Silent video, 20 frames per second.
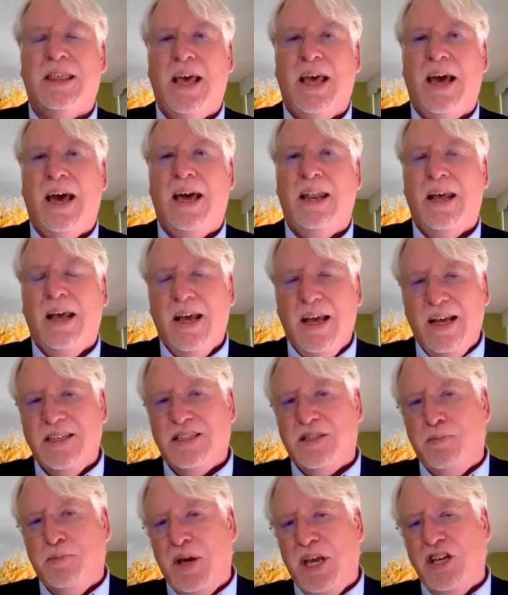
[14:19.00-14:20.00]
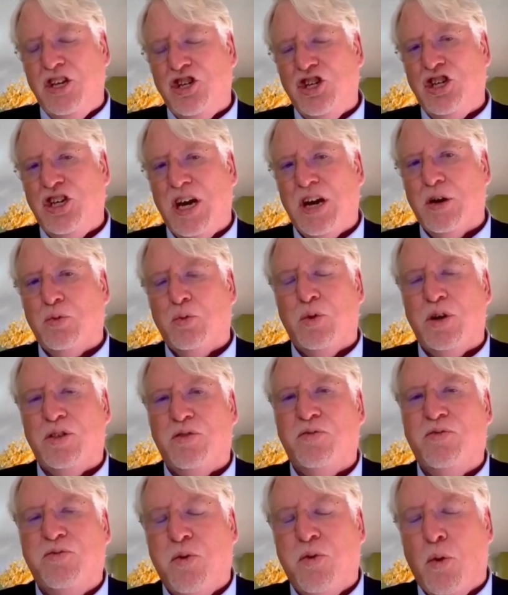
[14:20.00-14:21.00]
to that, it's being shared
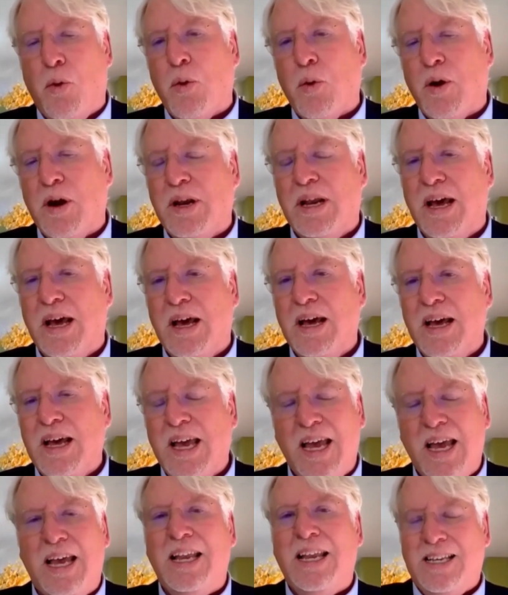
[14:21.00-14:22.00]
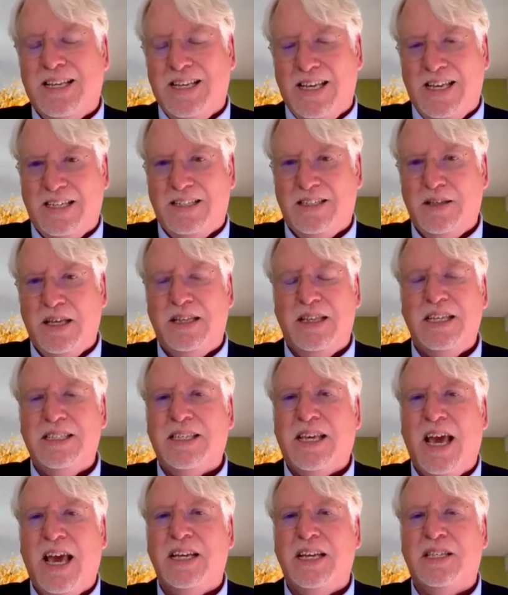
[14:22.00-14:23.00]
with foreign entities, in
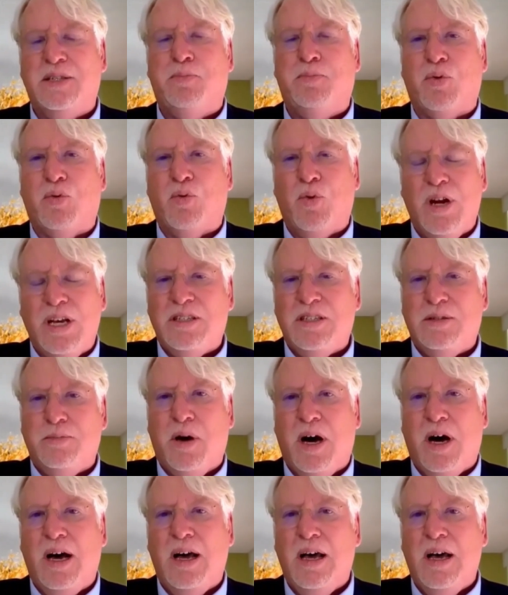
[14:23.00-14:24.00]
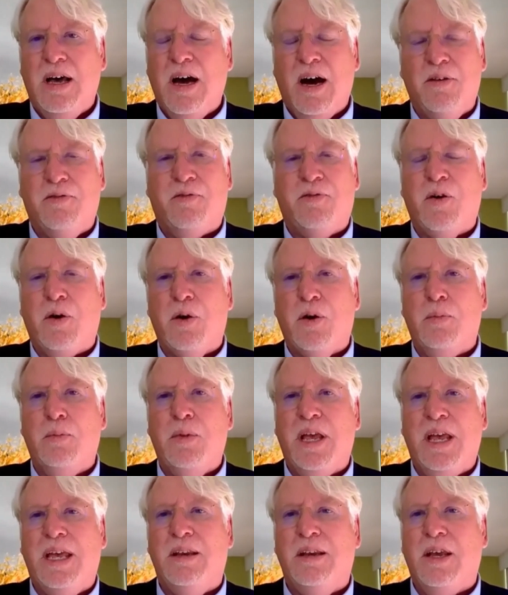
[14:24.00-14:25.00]
this case, Burisma, a
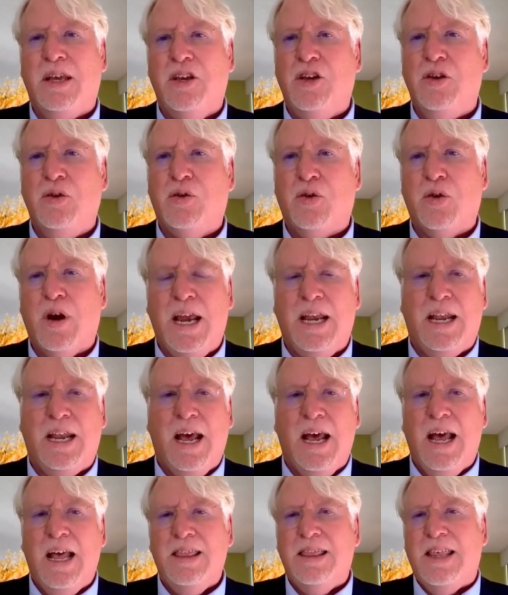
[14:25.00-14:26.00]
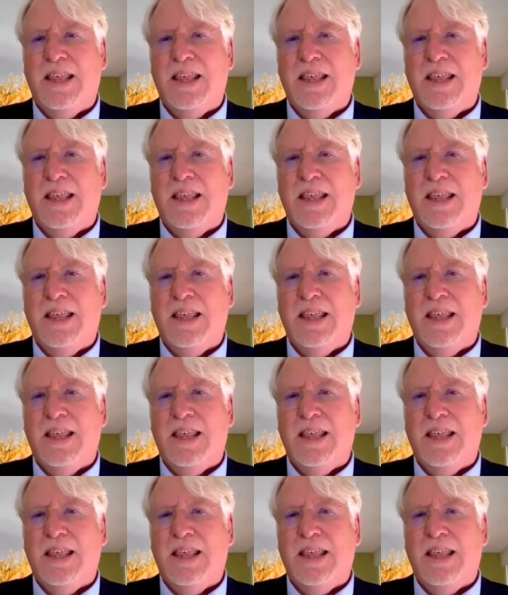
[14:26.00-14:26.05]
firm in Ukraine.